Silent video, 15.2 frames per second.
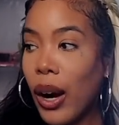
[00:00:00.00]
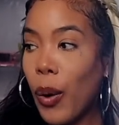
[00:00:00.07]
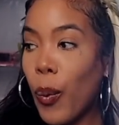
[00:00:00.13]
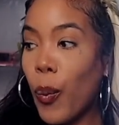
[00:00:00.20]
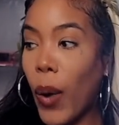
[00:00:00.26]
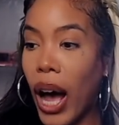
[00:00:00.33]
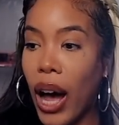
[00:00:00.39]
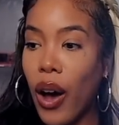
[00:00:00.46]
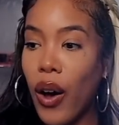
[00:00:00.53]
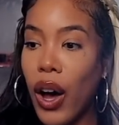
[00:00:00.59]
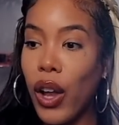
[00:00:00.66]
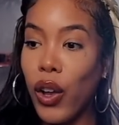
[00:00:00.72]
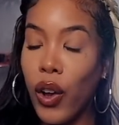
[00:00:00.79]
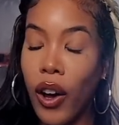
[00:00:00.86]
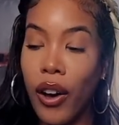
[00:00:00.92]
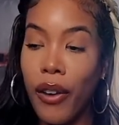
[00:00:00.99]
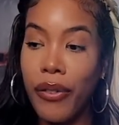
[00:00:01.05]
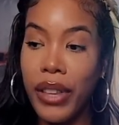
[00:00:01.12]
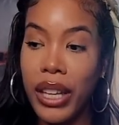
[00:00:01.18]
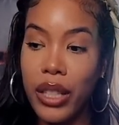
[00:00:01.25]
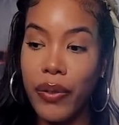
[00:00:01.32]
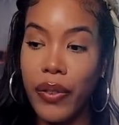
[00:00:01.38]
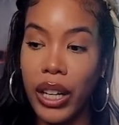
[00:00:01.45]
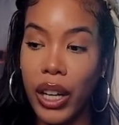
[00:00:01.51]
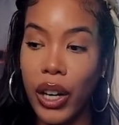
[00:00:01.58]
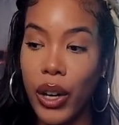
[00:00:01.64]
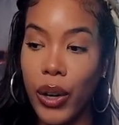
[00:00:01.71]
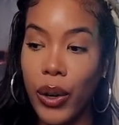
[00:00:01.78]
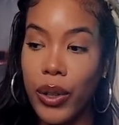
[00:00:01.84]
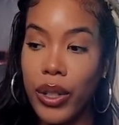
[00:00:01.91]
while a lot of these
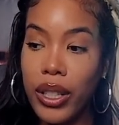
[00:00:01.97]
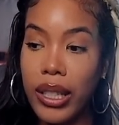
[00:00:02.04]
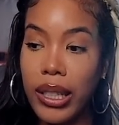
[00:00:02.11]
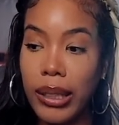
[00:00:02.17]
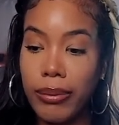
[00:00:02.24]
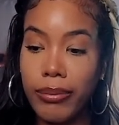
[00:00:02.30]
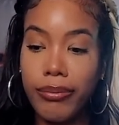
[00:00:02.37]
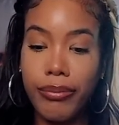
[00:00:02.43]
videos,